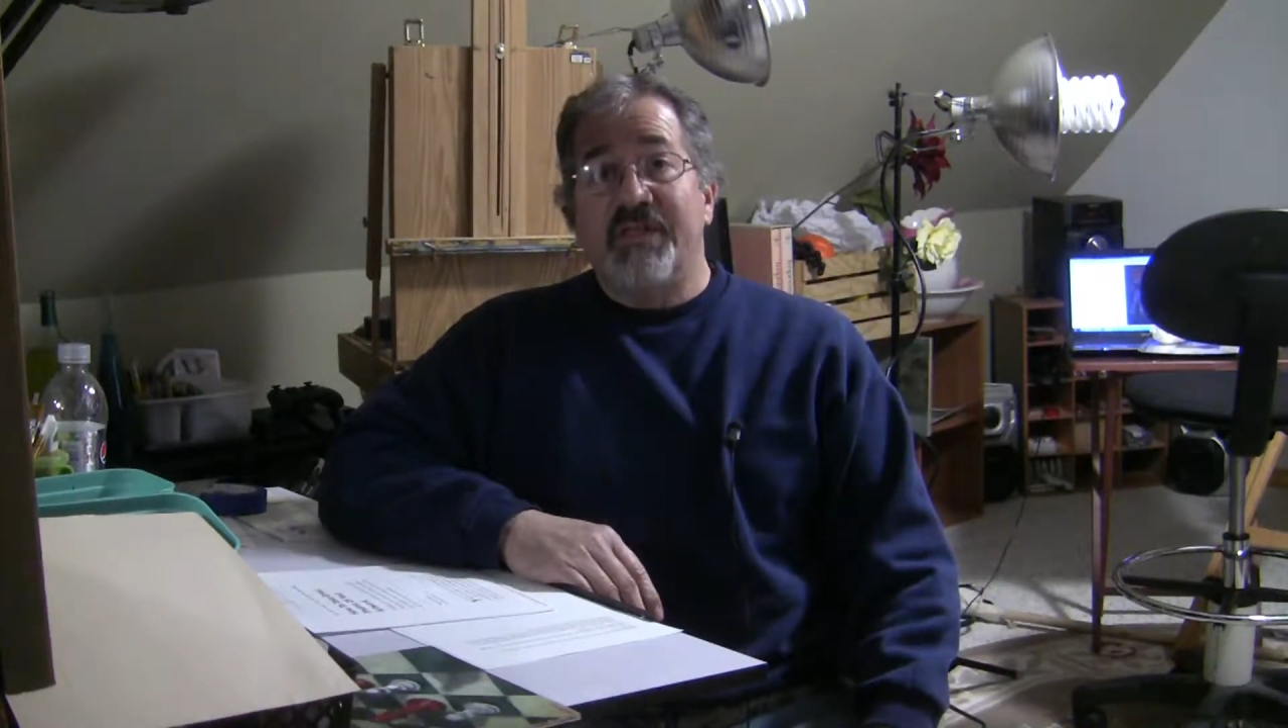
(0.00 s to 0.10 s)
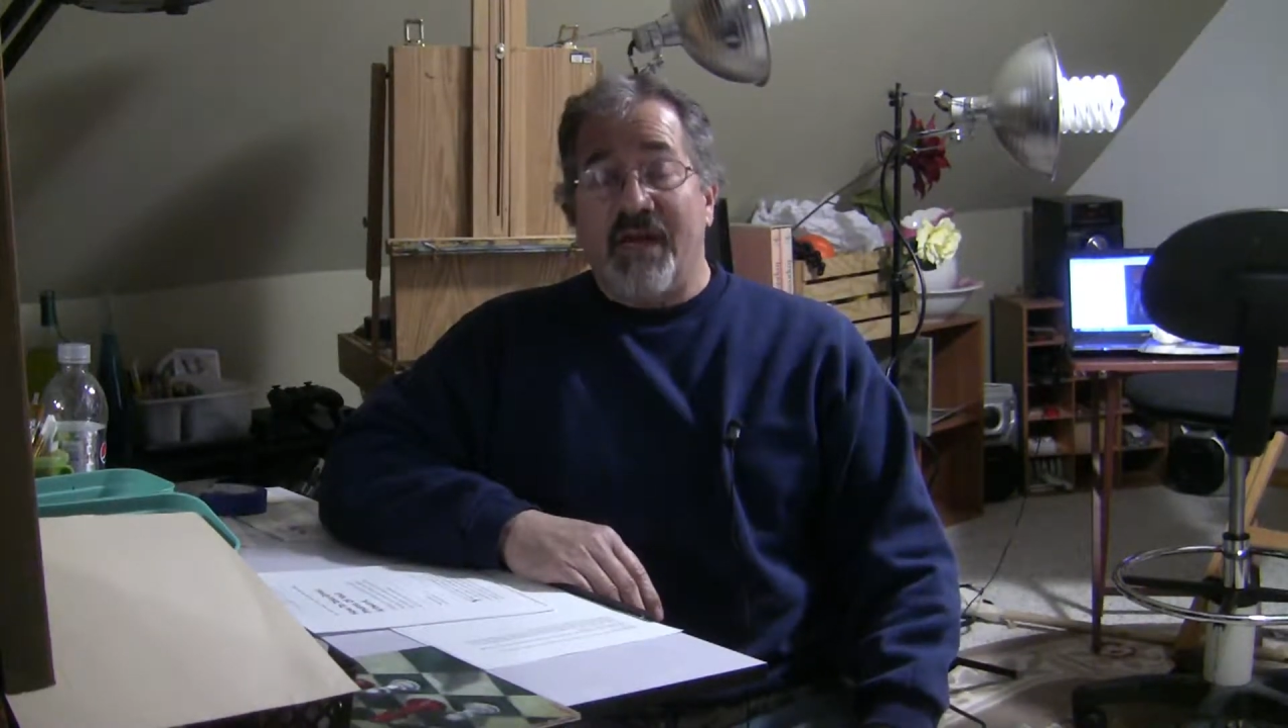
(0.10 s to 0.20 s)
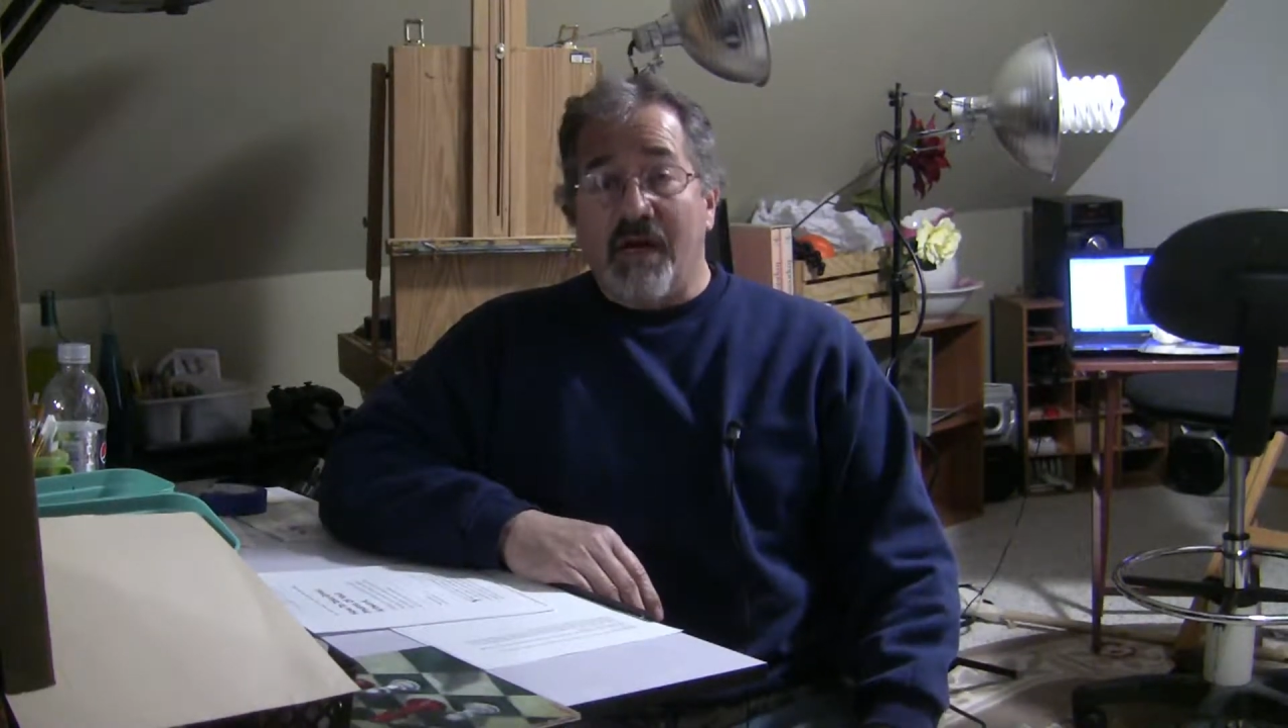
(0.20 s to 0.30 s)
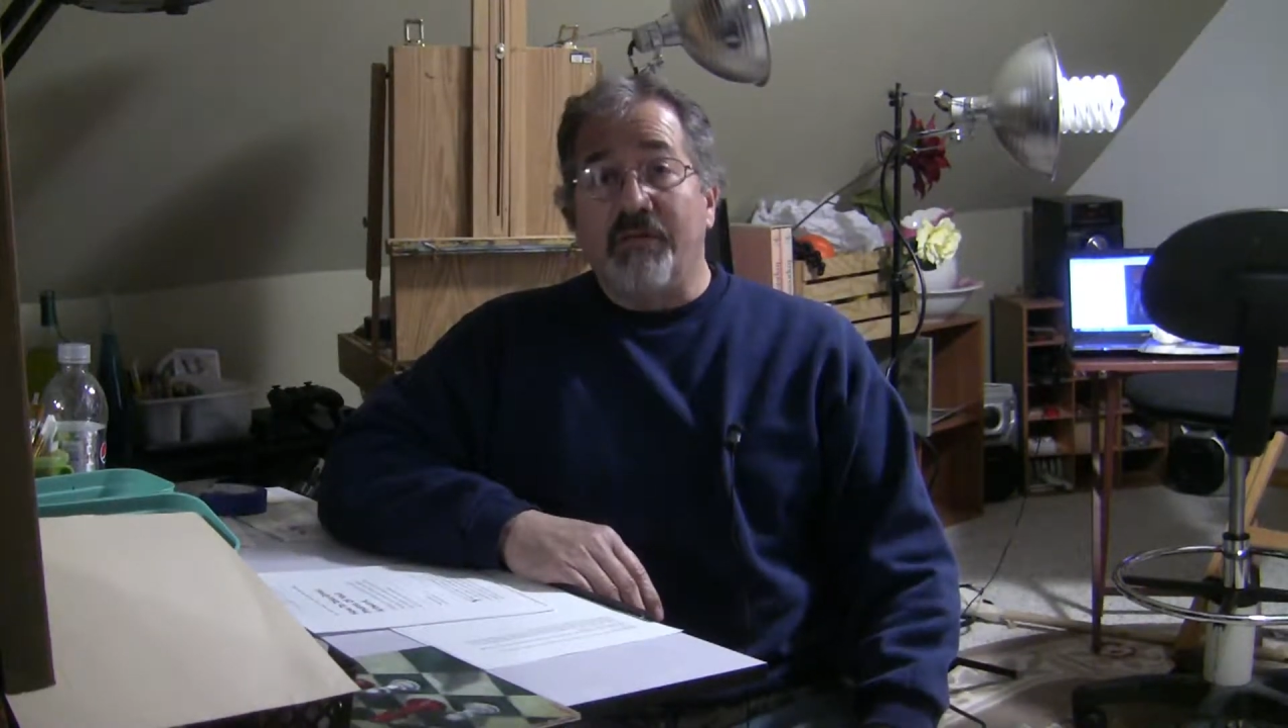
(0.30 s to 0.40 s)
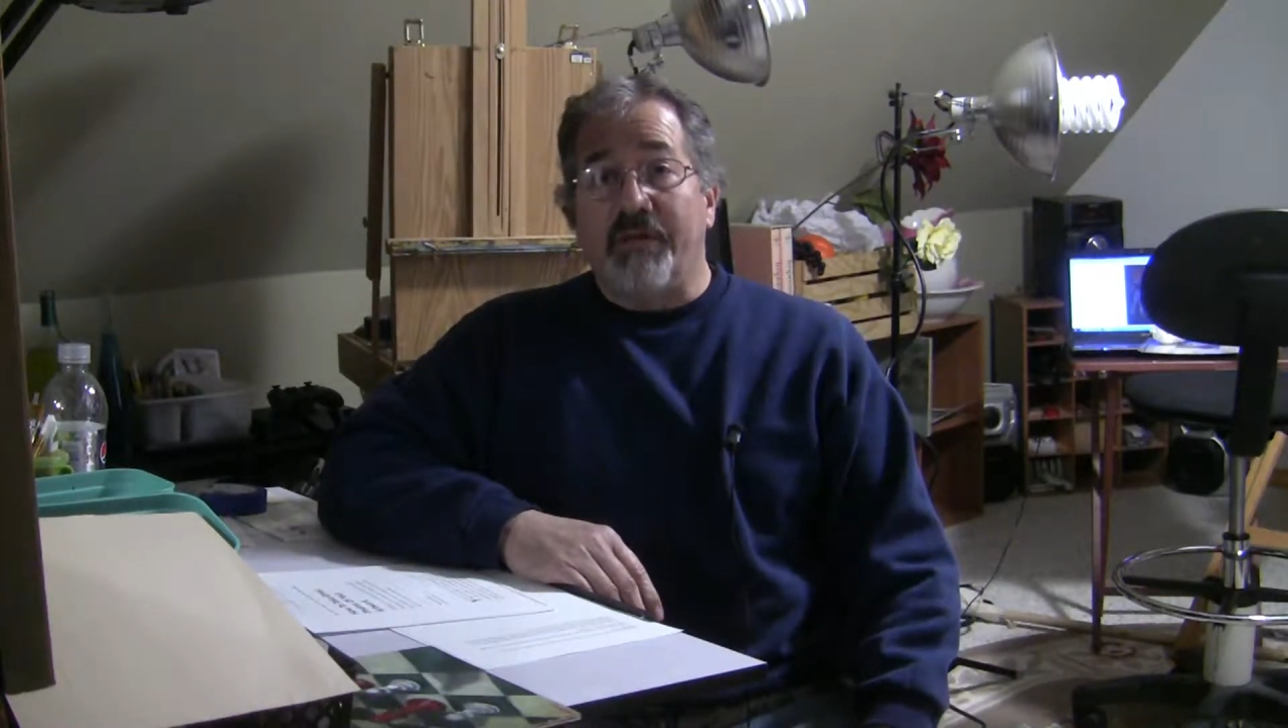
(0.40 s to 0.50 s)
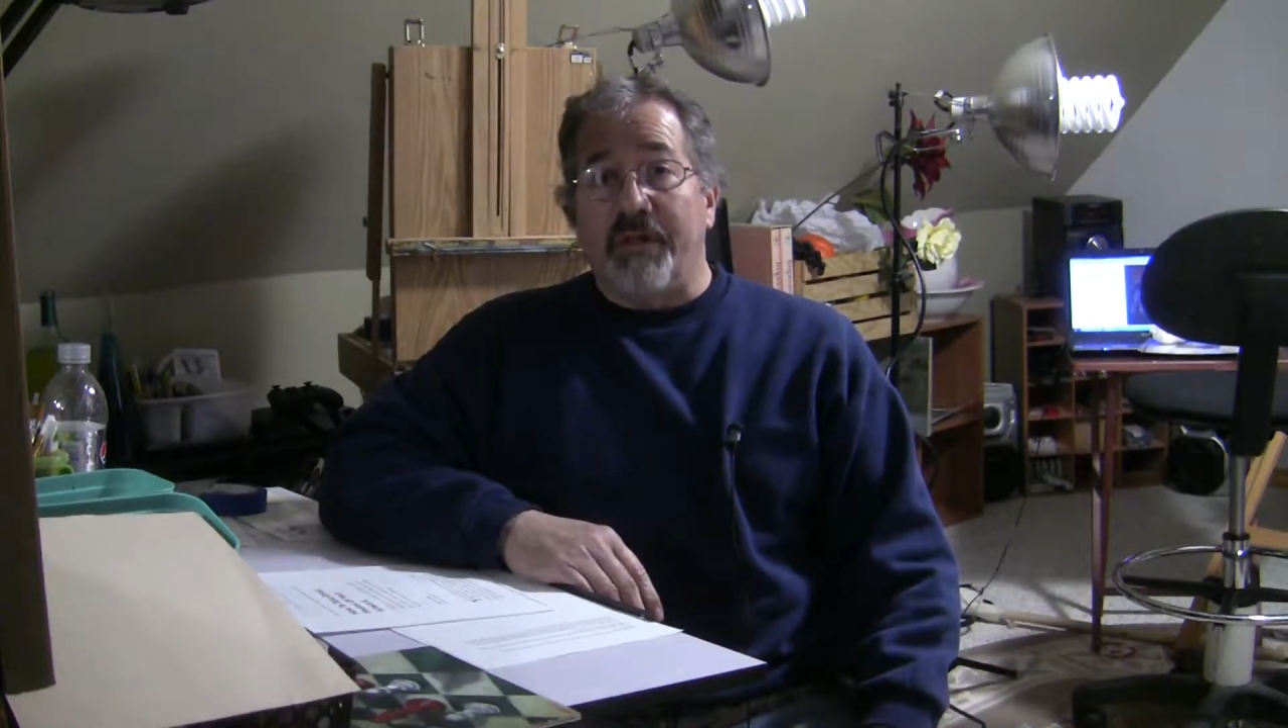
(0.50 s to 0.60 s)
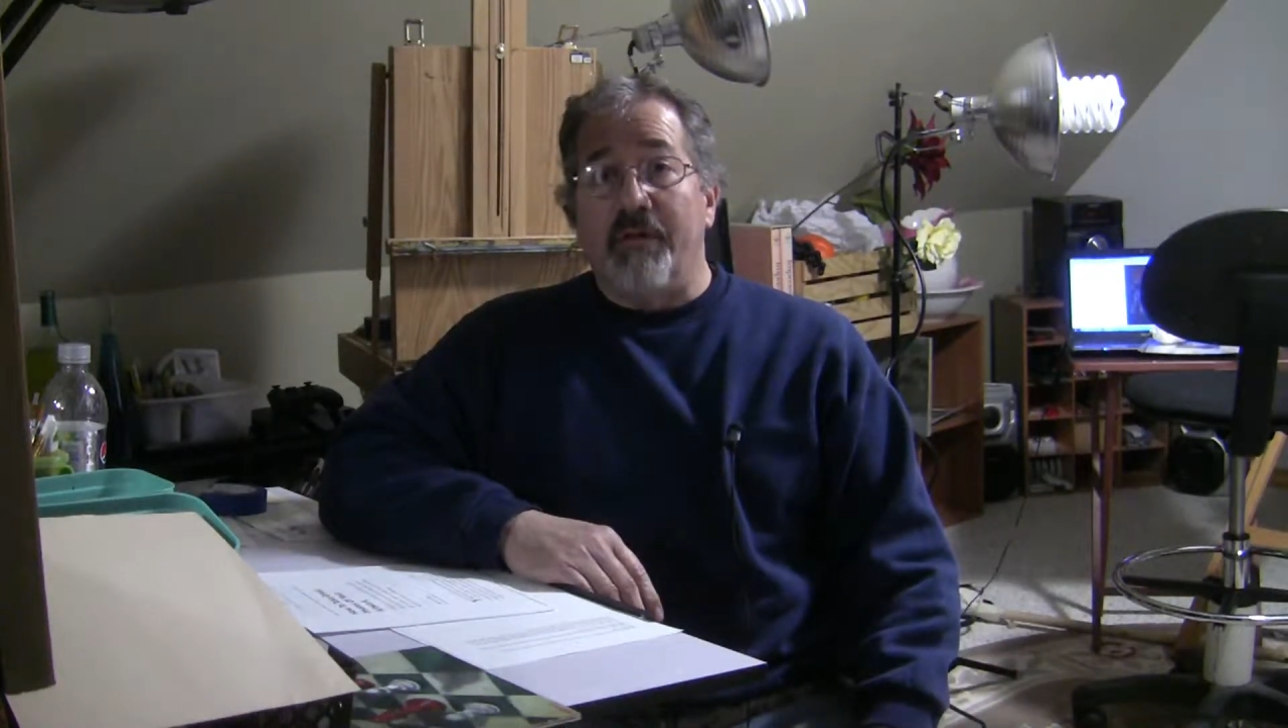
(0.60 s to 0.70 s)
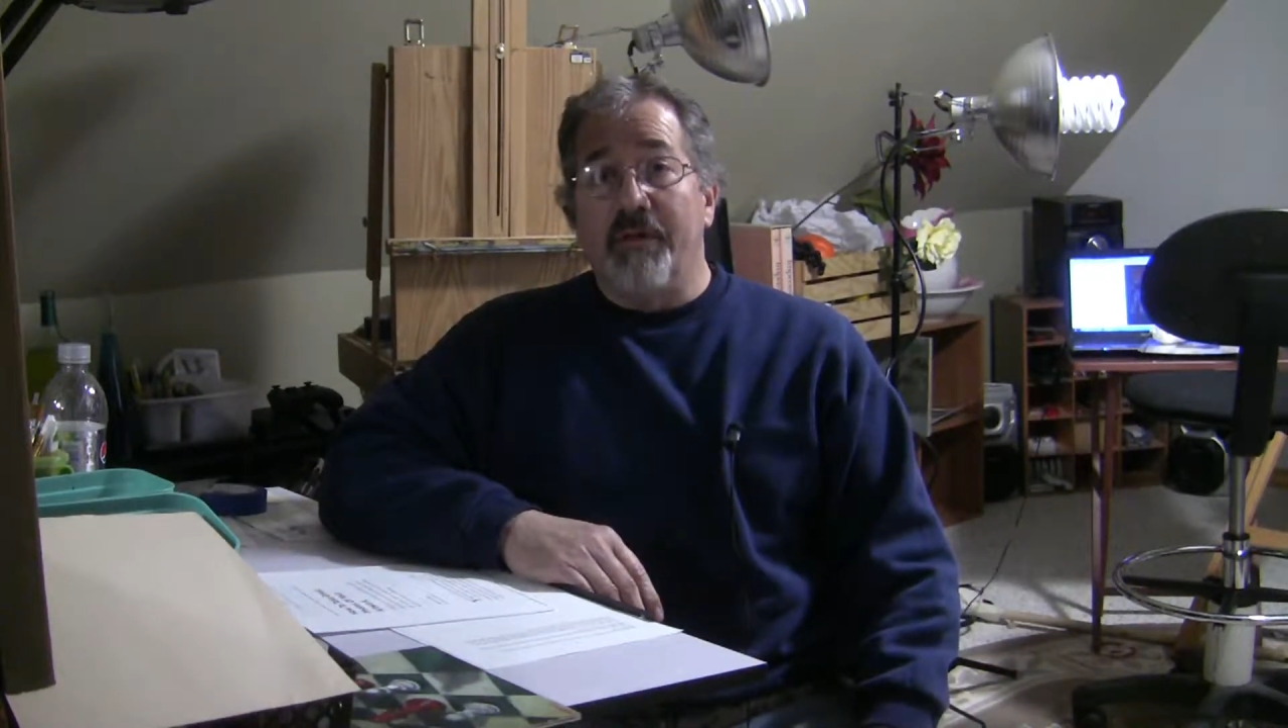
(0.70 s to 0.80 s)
out there.